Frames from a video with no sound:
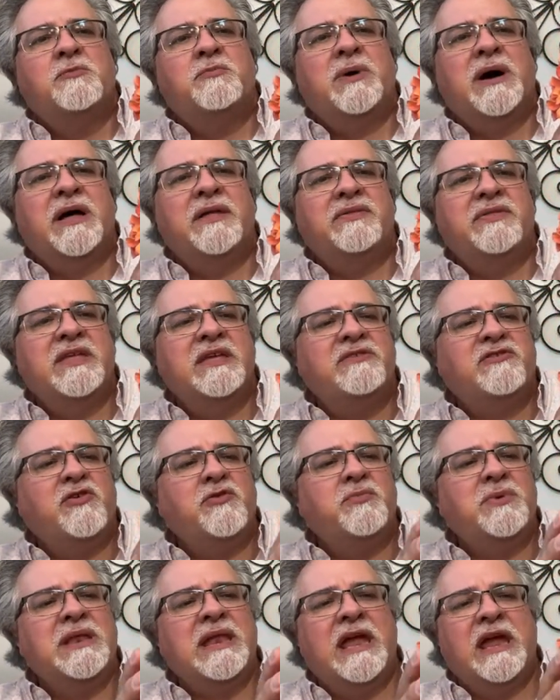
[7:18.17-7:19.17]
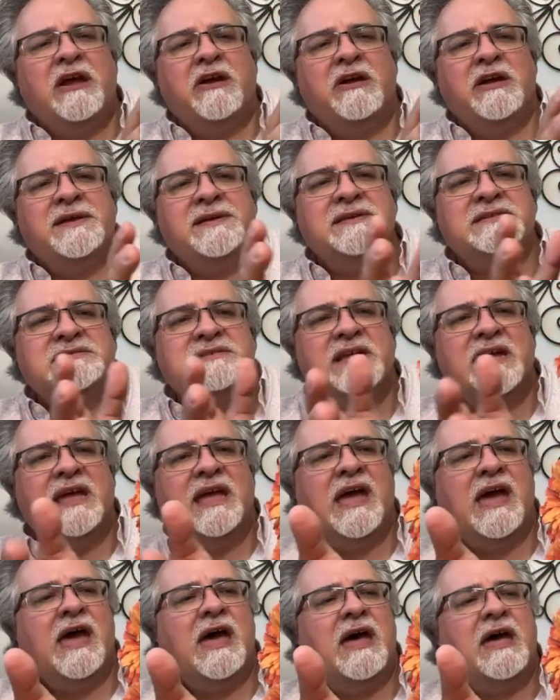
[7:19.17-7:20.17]
But these are Benaries,
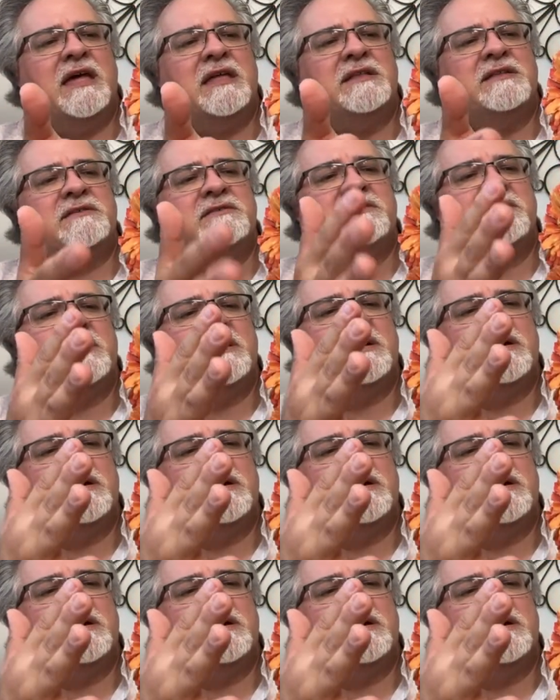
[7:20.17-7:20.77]
and